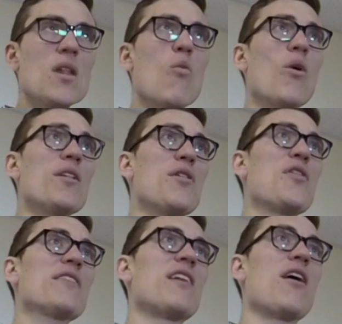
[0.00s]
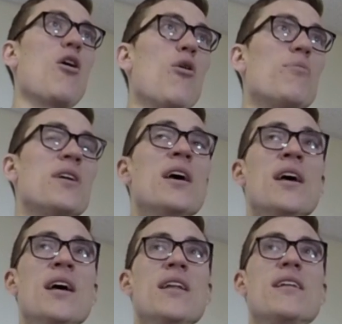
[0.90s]
One of the things I hoped
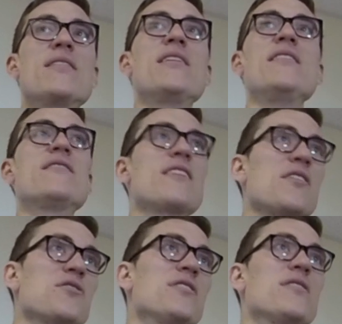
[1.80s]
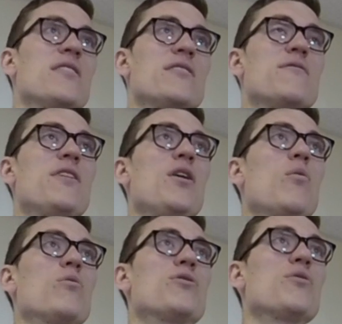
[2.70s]
that these sessions and this video
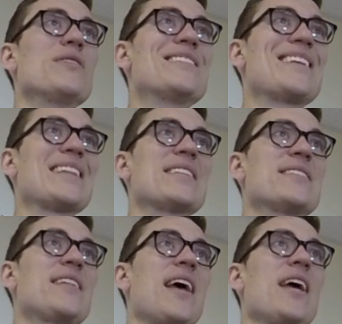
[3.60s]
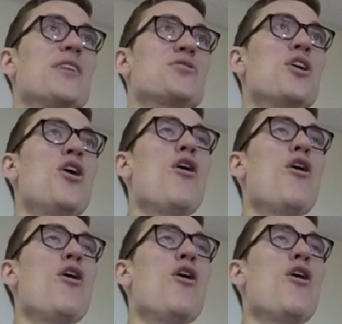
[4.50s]
will do is set the stage